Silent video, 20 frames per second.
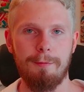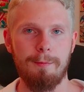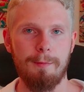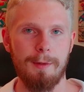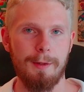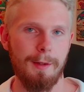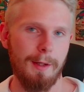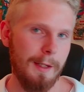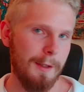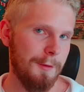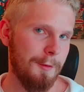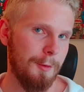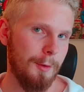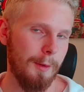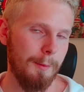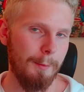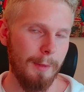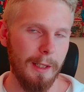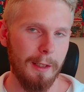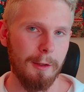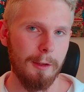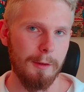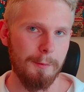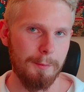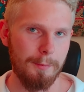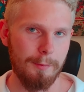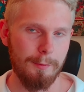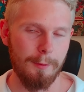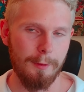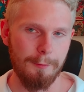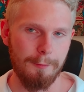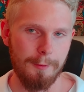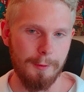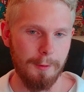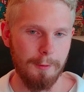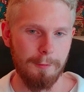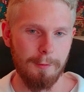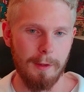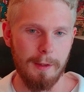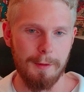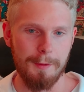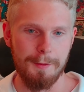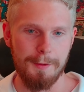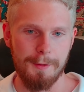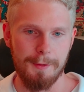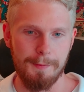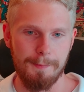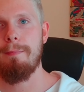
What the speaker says: an extra backup of your files.